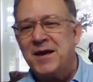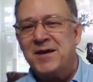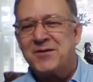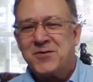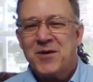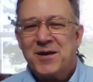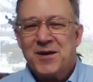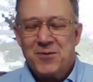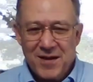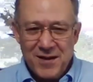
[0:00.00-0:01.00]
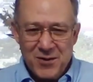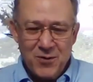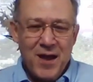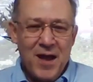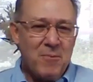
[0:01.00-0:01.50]
It's really, really
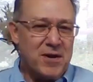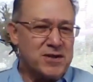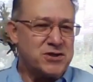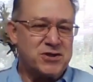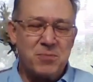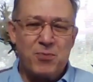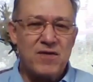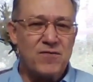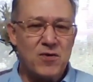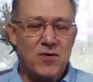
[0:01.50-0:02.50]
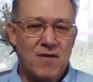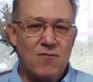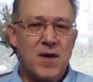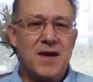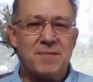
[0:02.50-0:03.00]
cool. But it's just a preview
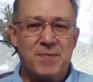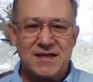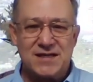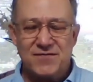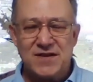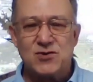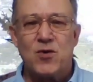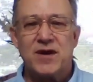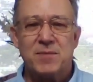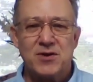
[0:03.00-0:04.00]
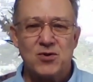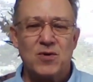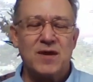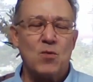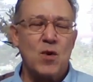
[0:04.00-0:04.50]
of what OnPassive is going to be
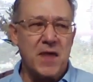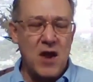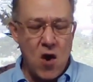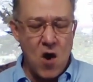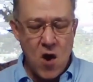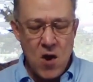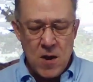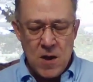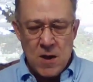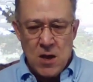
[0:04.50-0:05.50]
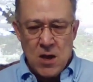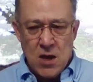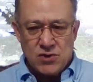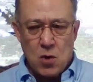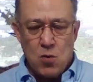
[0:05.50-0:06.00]
doing and what they are.
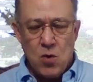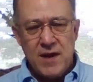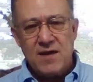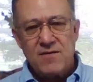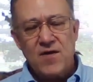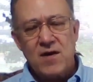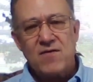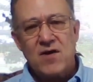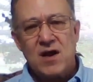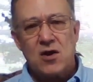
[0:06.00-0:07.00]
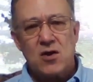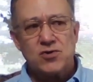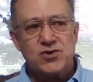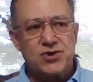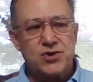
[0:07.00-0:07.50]
So we're getting very, very
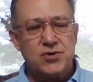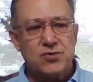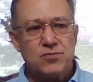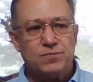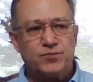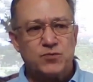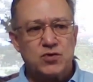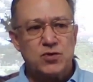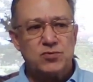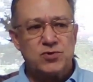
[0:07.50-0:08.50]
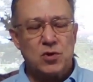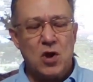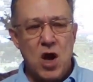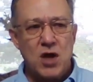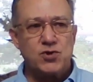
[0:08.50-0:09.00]
close to
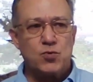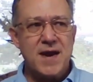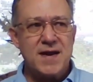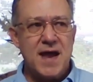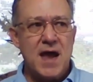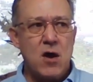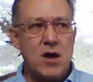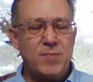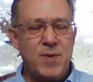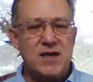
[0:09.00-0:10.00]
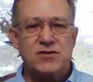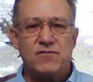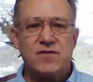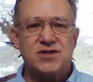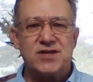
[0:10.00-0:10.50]
launch. Right now,
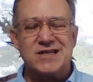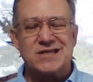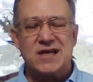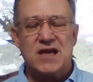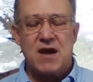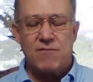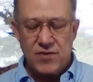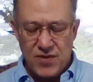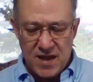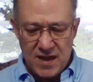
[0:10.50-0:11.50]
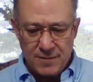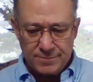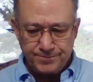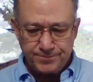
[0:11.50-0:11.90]
OnPassive is testing everything.